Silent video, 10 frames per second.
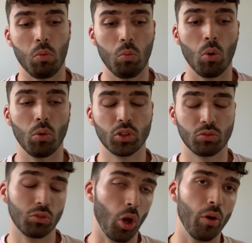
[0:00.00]
what was
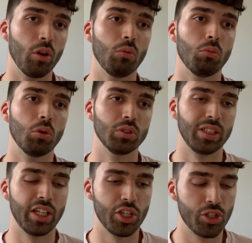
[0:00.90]
going on, what was
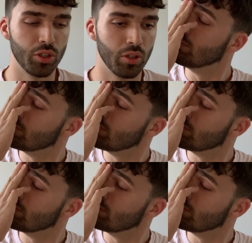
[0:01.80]
the issue.